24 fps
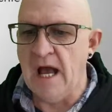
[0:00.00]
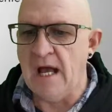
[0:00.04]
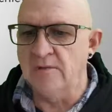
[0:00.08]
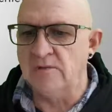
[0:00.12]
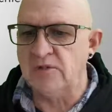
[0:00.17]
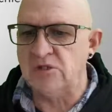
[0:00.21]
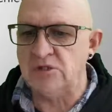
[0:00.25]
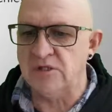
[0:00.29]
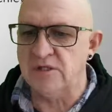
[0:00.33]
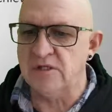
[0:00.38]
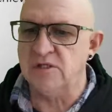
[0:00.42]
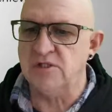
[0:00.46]

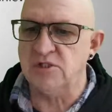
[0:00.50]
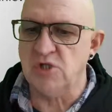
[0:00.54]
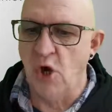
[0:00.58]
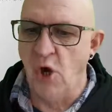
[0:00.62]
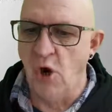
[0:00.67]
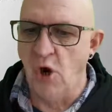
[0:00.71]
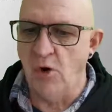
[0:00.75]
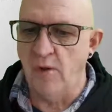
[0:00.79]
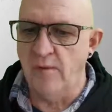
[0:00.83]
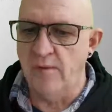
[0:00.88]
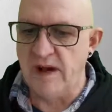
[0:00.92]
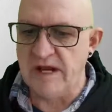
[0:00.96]
So there's a
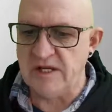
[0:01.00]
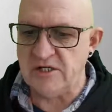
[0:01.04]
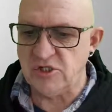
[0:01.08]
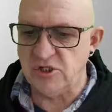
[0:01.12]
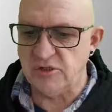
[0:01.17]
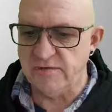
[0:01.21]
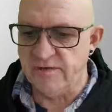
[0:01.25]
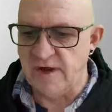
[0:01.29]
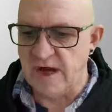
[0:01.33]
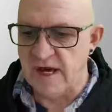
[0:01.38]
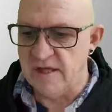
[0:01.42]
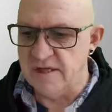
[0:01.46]
whole bunch
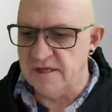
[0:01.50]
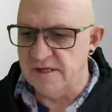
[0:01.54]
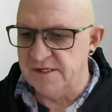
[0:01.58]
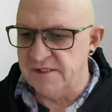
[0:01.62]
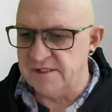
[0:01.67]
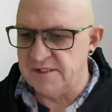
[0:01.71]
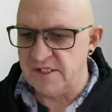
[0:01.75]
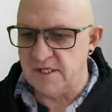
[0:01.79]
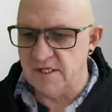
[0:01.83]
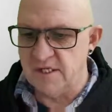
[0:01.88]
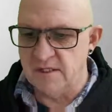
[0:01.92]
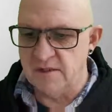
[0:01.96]
of
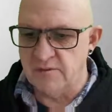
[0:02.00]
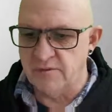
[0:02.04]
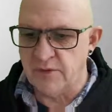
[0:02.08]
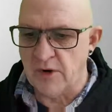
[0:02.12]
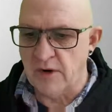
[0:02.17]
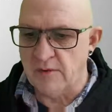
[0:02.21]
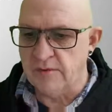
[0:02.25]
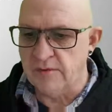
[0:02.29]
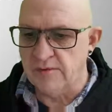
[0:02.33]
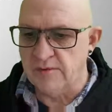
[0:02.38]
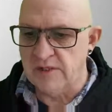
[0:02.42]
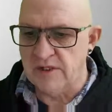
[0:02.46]
others, and
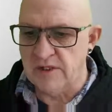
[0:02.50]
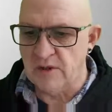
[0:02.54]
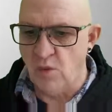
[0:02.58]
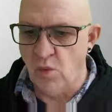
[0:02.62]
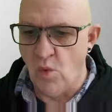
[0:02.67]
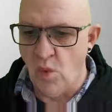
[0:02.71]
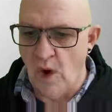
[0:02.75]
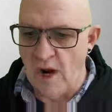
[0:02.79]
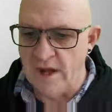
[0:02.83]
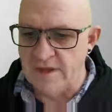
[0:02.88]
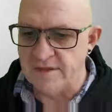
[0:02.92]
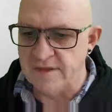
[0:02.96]
probably
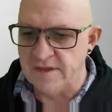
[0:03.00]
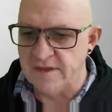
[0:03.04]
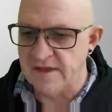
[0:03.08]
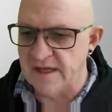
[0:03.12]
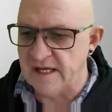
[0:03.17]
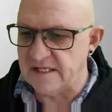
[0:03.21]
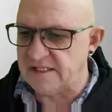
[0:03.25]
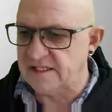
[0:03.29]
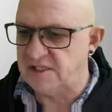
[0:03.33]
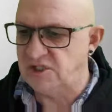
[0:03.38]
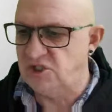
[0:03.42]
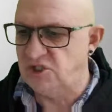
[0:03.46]
one
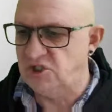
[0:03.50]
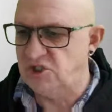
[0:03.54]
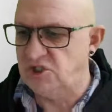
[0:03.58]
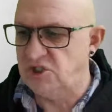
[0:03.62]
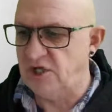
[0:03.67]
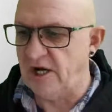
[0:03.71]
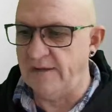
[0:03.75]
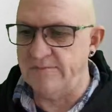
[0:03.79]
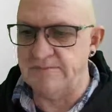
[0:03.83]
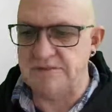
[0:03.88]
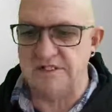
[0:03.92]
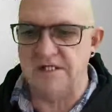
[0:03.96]
that
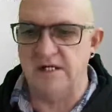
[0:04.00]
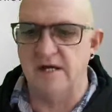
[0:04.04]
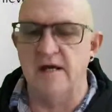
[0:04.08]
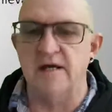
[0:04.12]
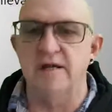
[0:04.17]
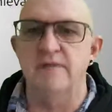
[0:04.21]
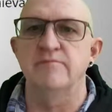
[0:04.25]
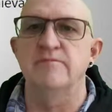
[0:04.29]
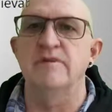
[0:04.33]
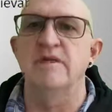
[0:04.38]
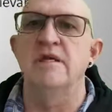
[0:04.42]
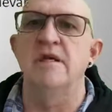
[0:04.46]
jumps out
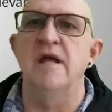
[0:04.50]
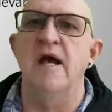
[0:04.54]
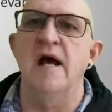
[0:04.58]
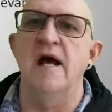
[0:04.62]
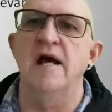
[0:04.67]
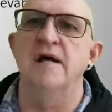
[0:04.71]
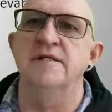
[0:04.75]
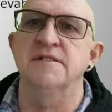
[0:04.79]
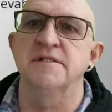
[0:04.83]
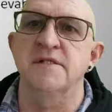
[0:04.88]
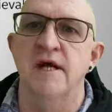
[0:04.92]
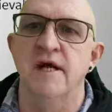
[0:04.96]
at me
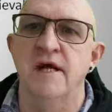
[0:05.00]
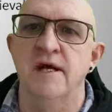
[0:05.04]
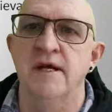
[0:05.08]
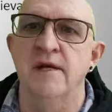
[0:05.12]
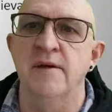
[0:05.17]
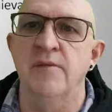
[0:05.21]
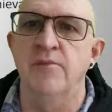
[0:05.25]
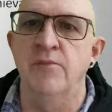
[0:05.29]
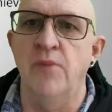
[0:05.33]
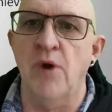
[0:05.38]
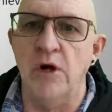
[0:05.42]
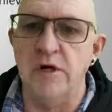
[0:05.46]
as
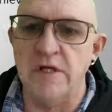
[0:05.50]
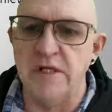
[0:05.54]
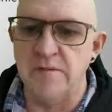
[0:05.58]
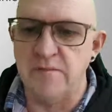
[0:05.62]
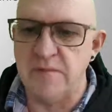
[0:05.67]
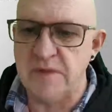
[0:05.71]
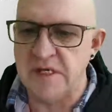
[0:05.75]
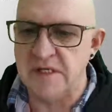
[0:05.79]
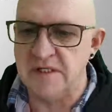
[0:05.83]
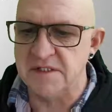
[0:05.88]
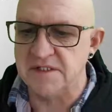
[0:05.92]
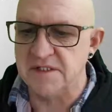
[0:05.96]
a body
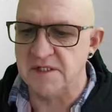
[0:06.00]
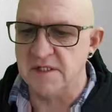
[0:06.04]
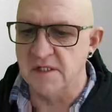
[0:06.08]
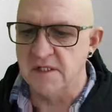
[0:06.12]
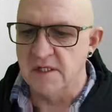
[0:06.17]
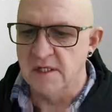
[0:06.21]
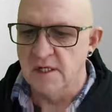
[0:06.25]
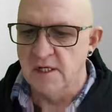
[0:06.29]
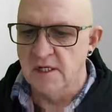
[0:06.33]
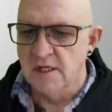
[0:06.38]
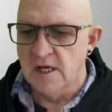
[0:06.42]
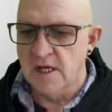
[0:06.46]
piercer
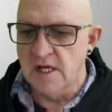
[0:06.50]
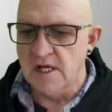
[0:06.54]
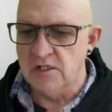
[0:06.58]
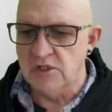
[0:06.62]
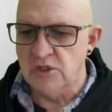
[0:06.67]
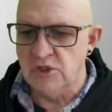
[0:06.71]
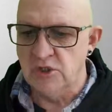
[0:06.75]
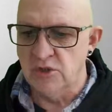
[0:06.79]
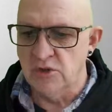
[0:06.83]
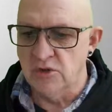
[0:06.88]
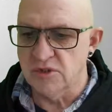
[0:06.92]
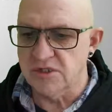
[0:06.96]

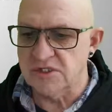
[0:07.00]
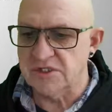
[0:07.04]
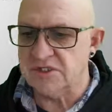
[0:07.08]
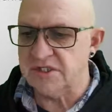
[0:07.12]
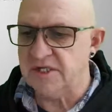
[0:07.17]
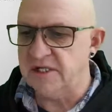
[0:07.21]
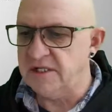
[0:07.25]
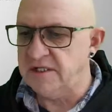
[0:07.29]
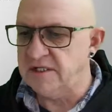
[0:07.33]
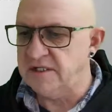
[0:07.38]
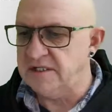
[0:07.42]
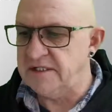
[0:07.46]
is you'll
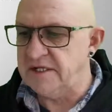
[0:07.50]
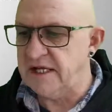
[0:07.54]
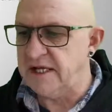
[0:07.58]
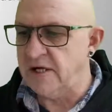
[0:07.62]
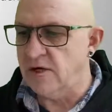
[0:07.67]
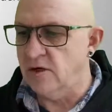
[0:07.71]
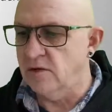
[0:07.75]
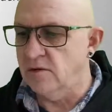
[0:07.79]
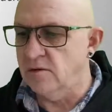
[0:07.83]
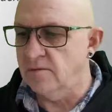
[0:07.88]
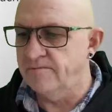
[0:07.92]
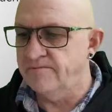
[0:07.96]
see
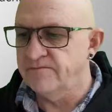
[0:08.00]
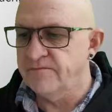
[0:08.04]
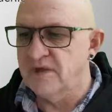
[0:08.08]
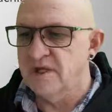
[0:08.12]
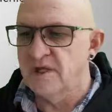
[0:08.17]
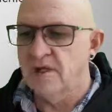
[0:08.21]
nickel.